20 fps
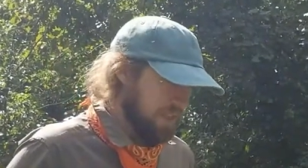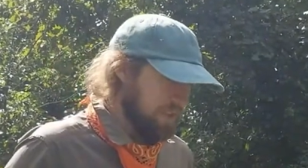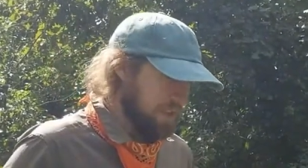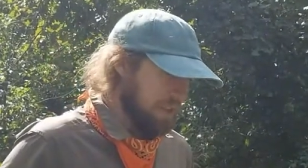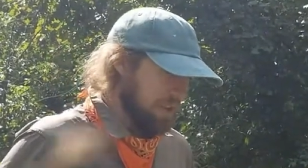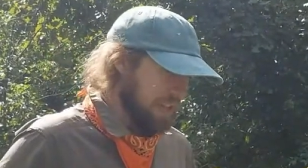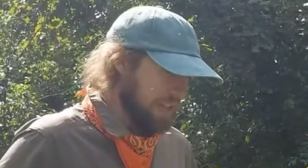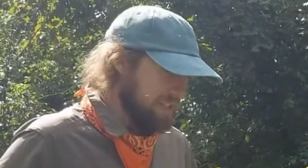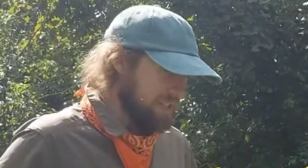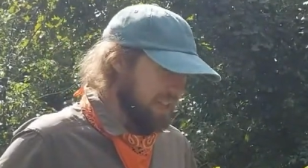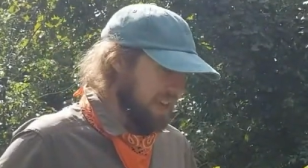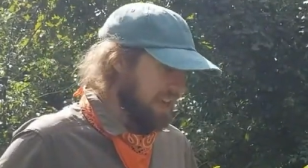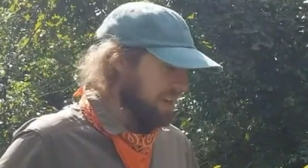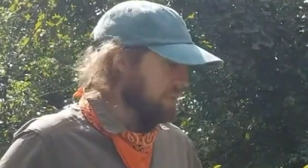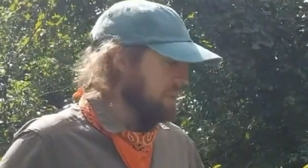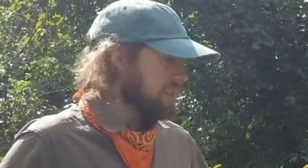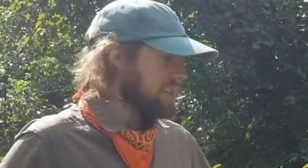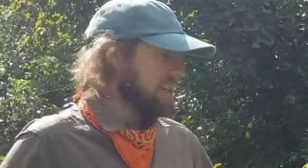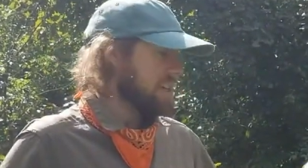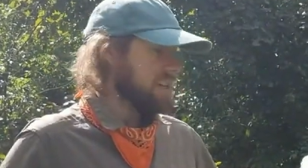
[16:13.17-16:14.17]
So let's say we
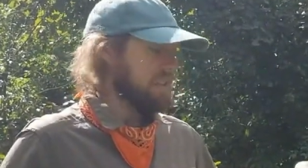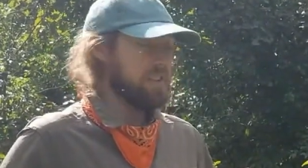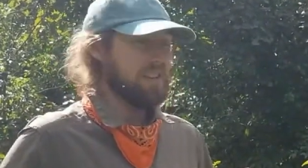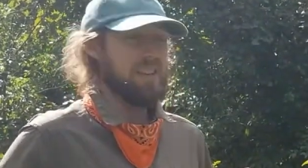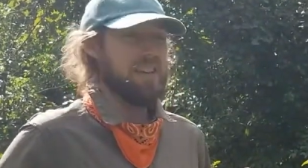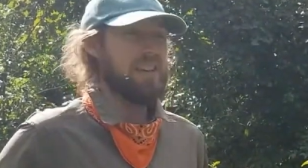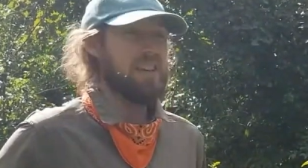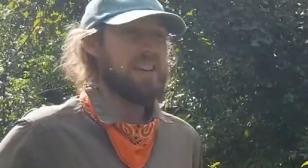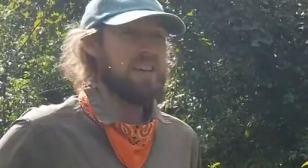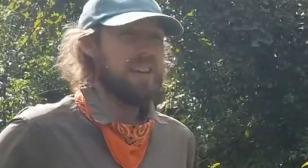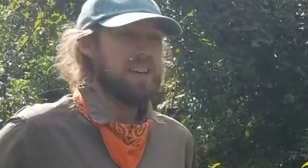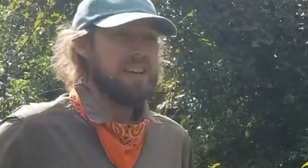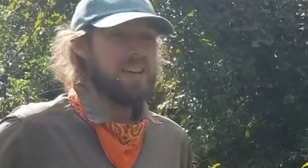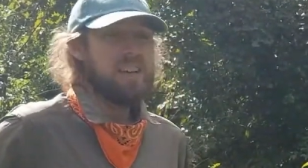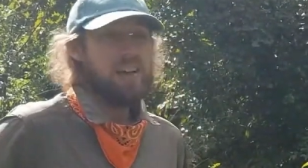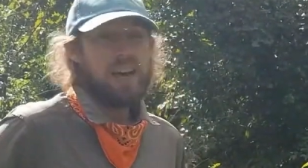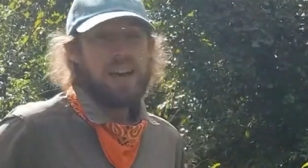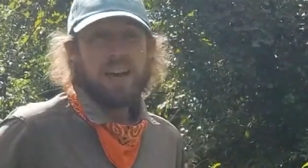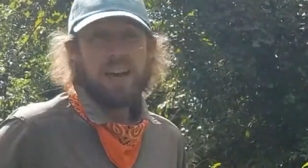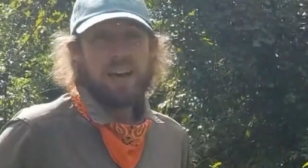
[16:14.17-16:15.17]
did
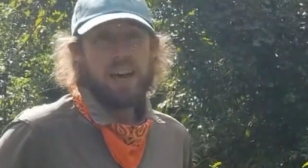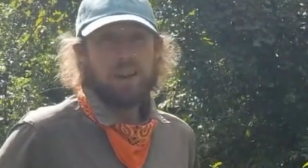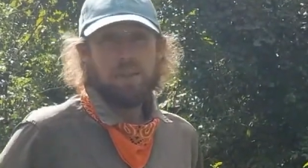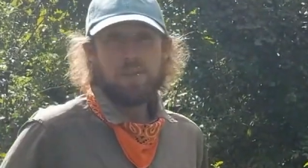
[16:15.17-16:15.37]
uh,